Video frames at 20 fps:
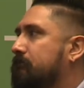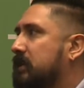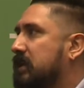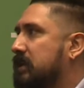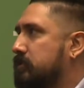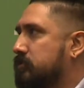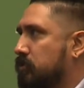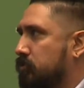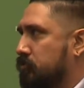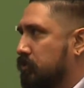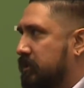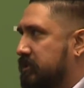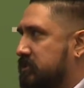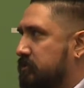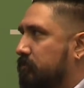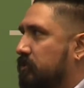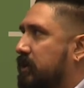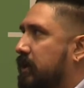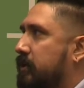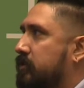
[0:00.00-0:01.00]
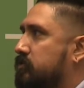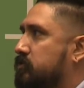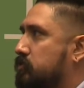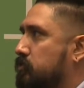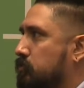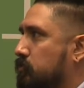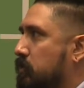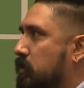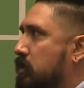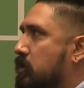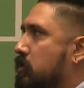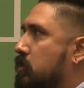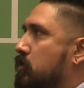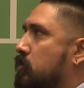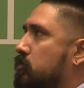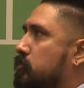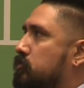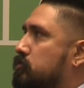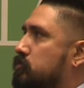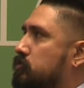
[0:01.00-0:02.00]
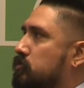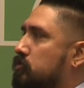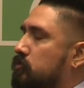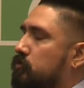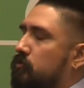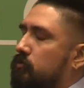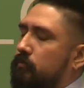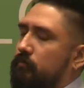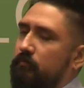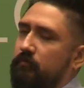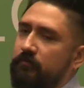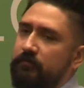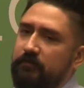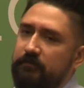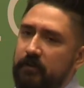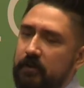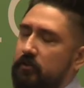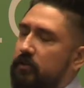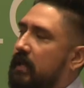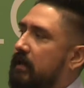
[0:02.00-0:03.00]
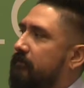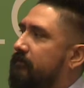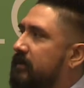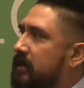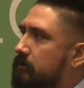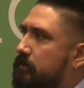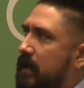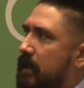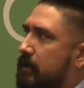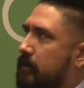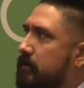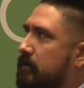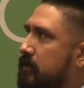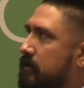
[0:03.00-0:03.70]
in social customer care to funnel that feedback